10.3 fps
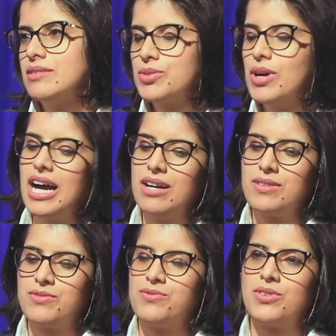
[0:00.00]
to have
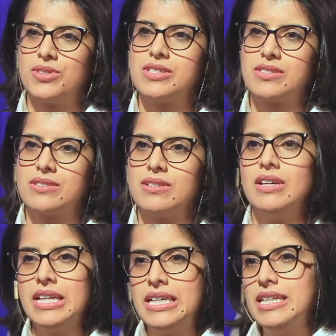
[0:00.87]
a forest,
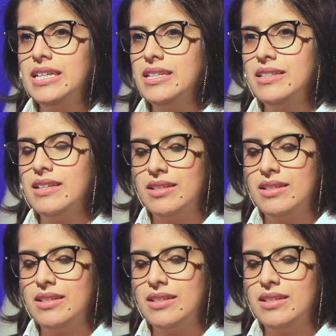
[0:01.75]
and